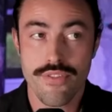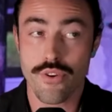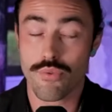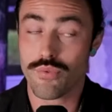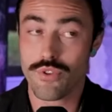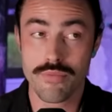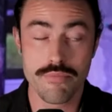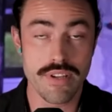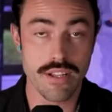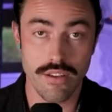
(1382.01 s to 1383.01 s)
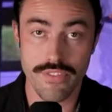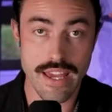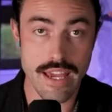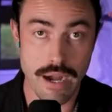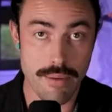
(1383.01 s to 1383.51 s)
the rumor mill of the
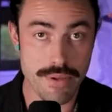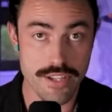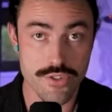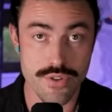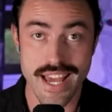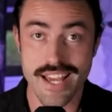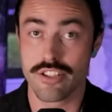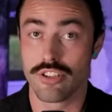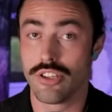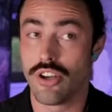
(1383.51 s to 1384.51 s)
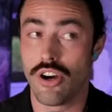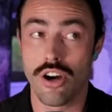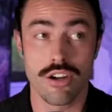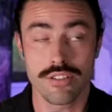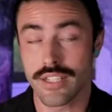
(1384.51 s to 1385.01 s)
hip hop industry has
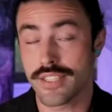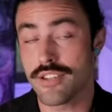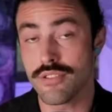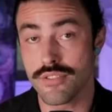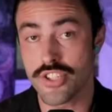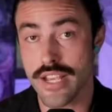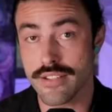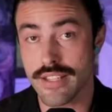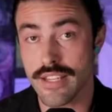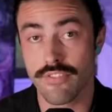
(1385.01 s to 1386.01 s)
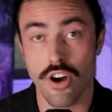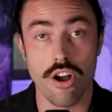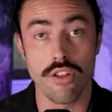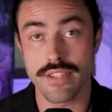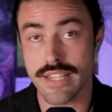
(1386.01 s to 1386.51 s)
long accused Jay Z of
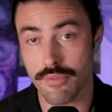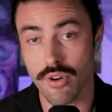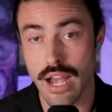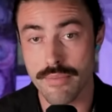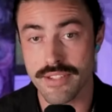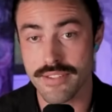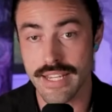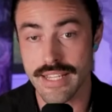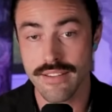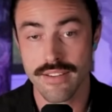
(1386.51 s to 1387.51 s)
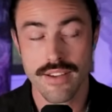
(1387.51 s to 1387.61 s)
all the same crimes as Diddy.